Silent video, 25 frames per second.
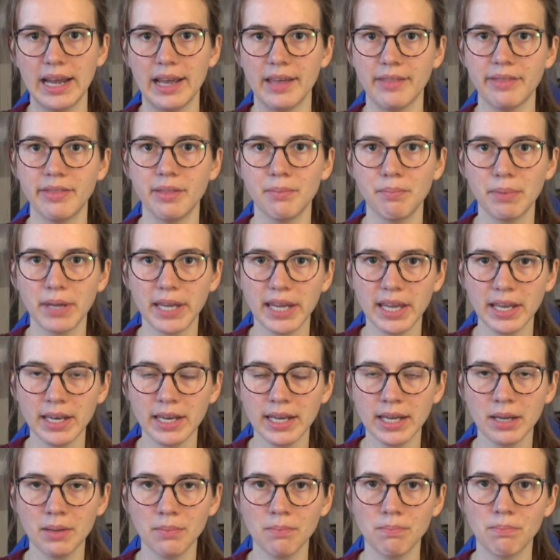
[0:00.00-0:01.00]
At the
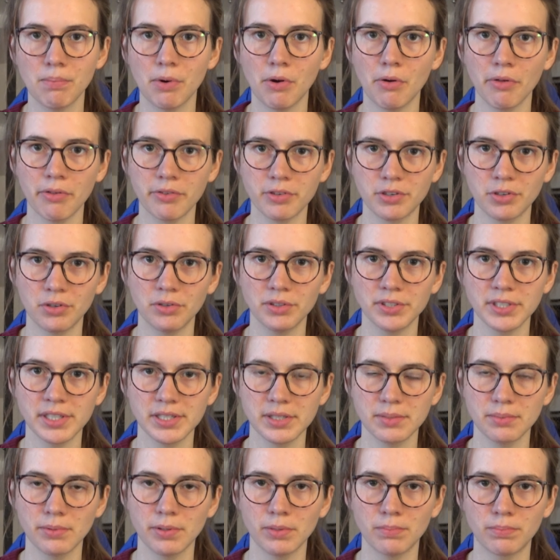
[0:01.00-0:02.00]
beginning, both
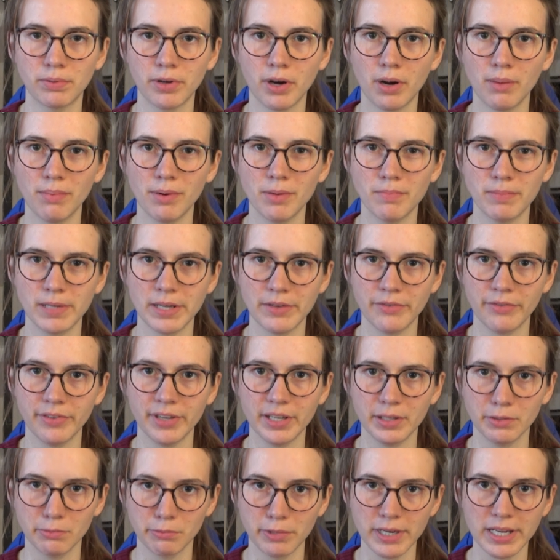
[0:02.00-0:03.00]
shoulders will probably
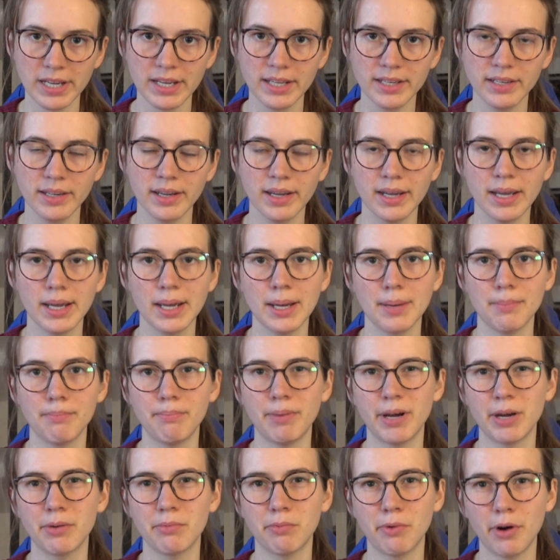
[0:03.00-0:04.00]
feel weird,
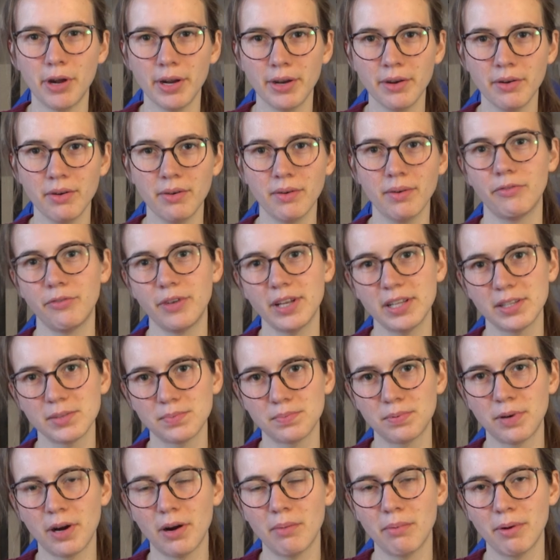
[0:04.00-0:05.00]
but one
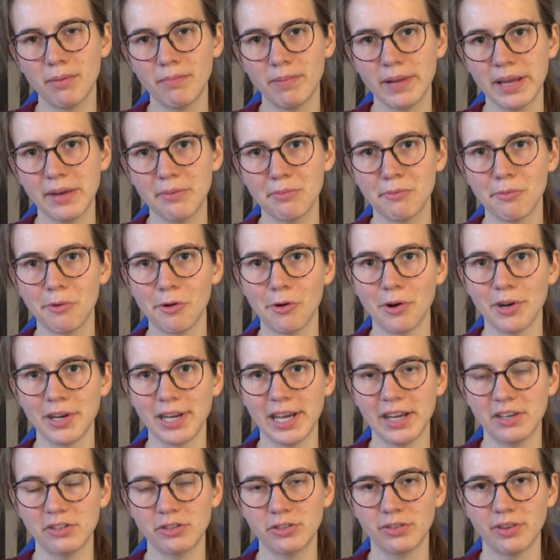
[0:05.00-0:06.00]
feels probably more
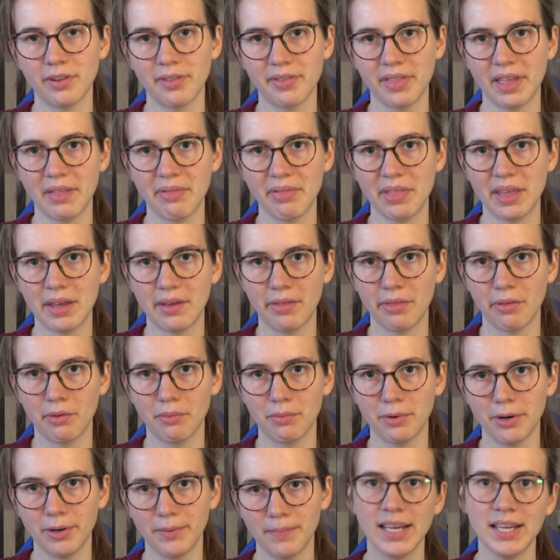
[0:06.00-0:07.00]
natural than the other
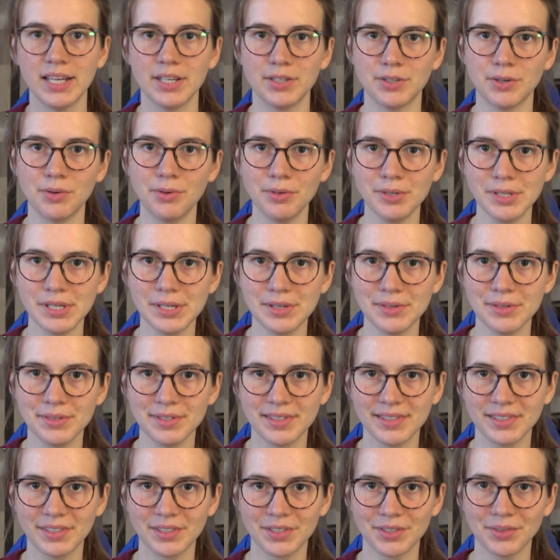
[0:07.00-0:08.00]
one. Don't
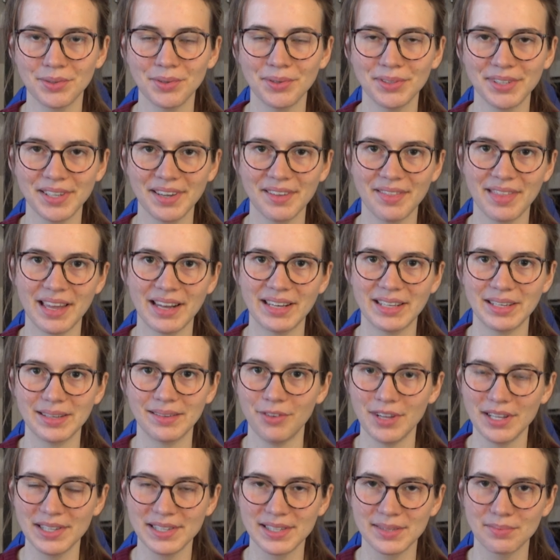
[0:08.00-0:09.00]
use the shoulder that
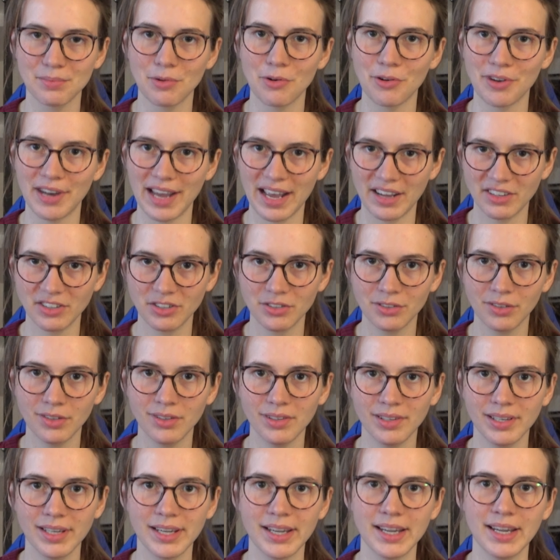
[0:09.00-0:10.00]
feels more
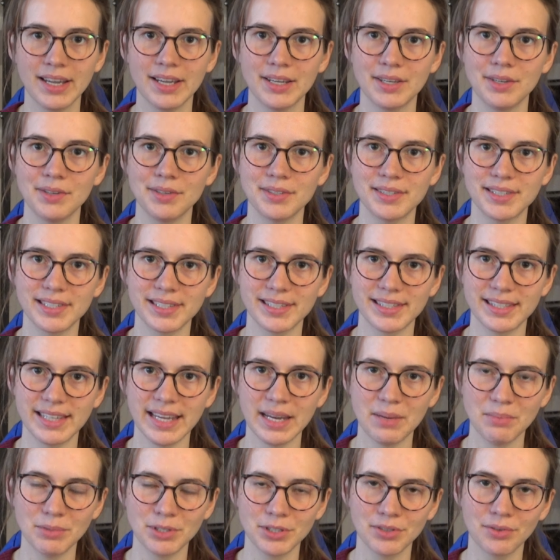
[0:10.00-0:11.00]
natural. Use the
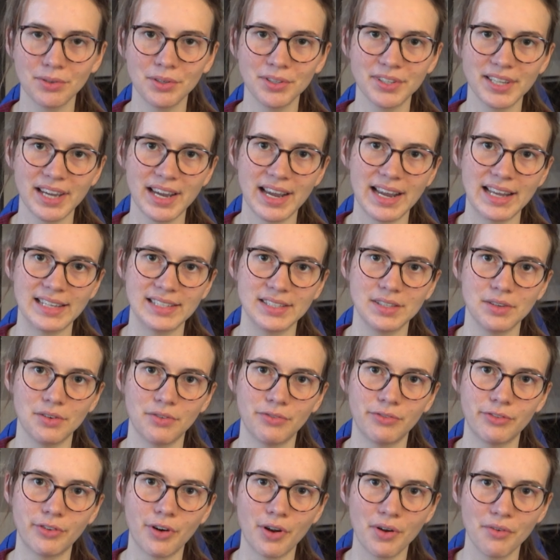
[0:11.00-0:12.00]
same shoulder as your
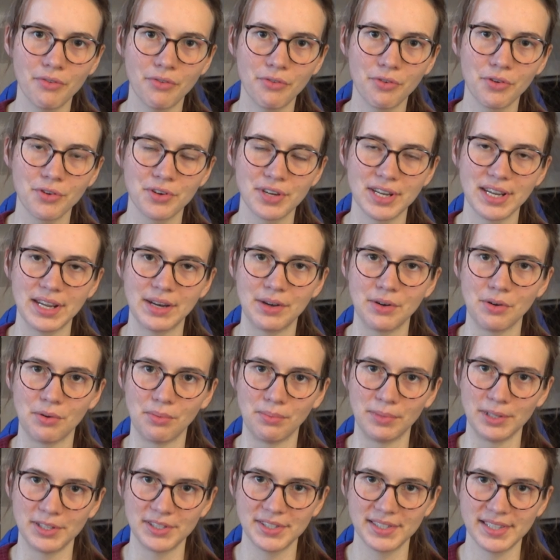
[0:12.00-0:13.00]
front foot in
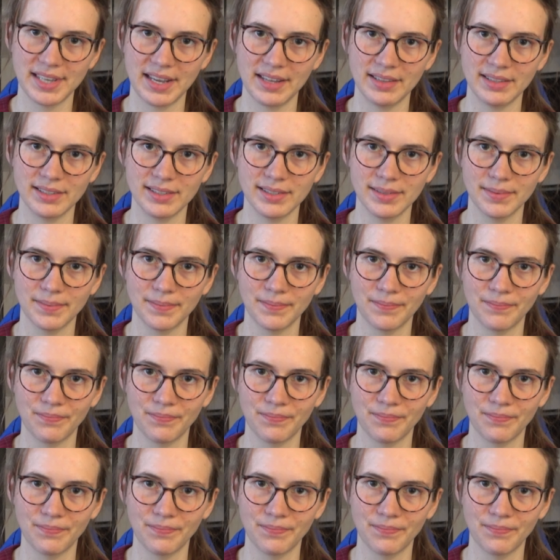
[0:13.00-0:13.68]
normal stance.